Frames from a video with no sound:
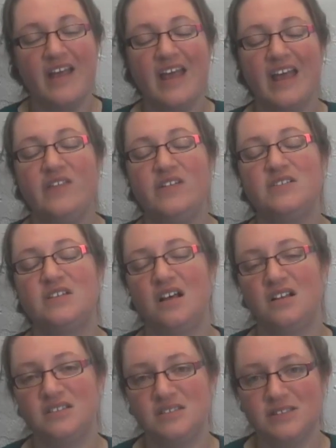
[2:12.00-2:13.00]
And there's
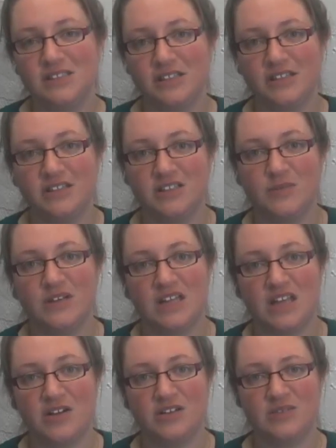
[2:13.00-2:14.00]
also
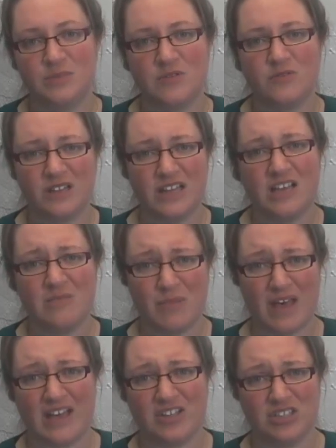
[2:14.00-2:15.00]
encouragement here to be really
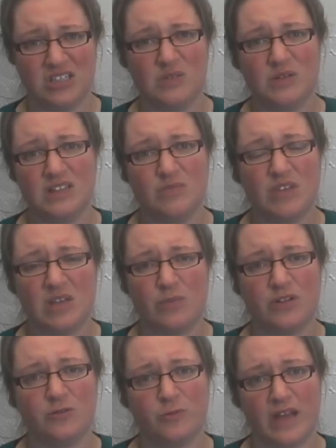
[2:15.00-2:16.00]
compassionate with the
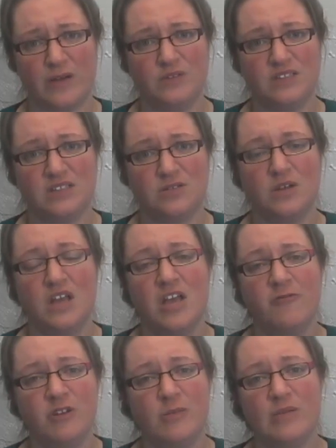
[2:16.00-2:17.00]
people around you.
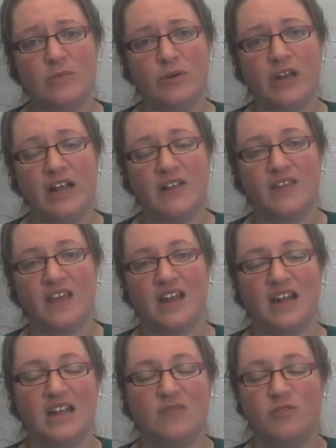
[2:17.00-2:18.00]
Remember
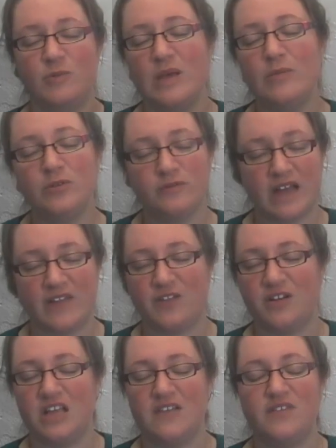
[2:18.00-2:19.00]

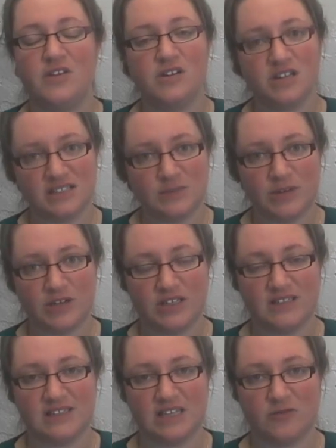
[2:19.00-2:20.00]
if you're
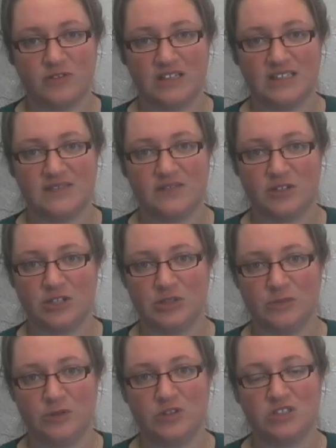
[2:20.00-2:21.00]
experiencing a really difficult
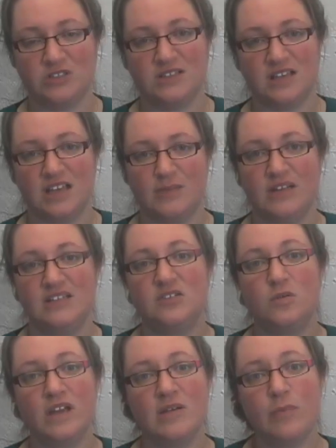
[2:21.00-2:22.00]
emotional time, it's
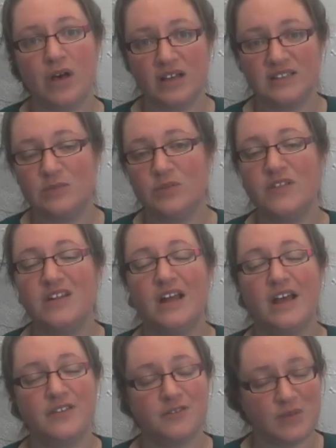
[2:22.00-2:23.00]
quite possible that
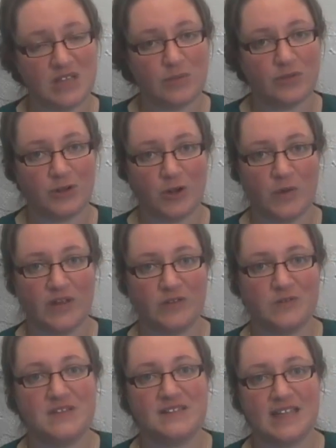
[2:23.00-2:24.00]
other people are going
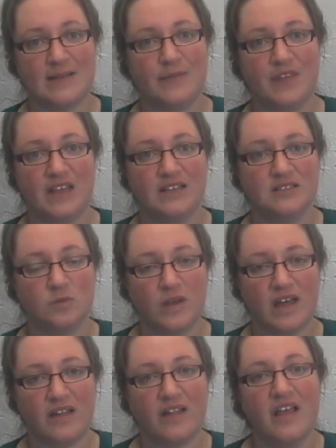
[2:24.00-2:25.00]
through the same thing as
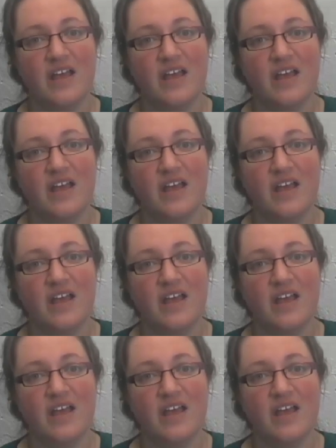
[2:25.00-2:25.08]
well.